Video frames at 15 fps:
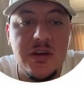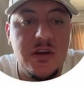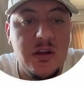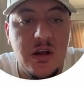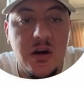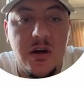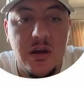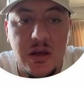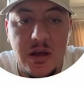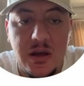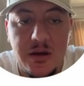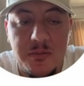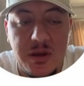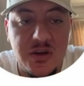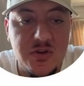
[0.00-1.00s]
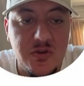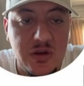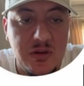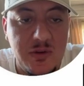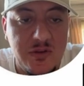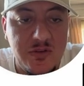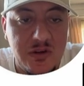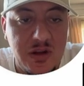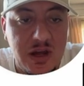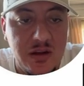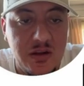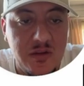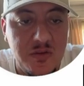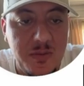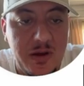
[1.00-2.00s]
Make sure emails are not
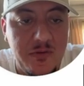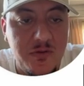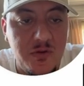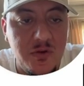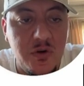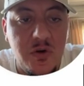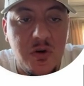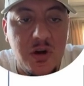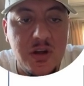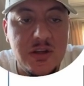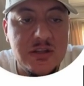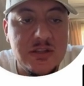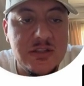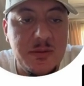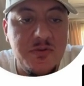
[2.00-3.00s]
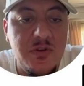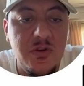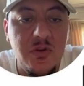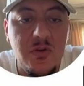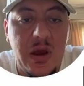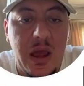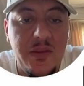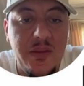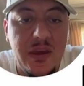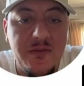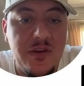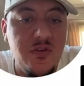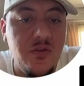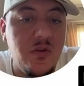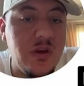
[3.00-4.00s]
in the spam folder. Step 2, add the
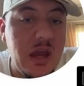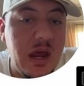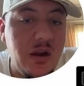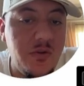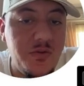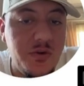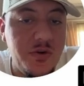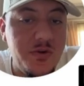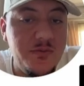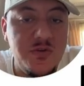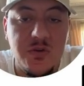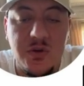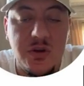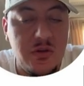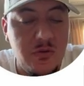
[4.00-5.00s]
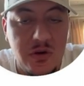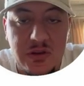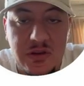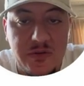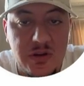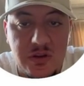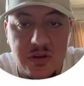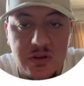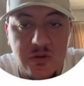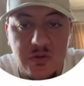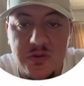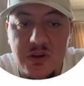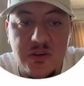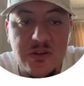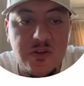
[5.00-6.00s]
event to your calendar, so you can definitely use
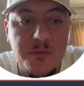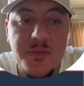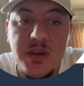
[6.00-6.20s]
this.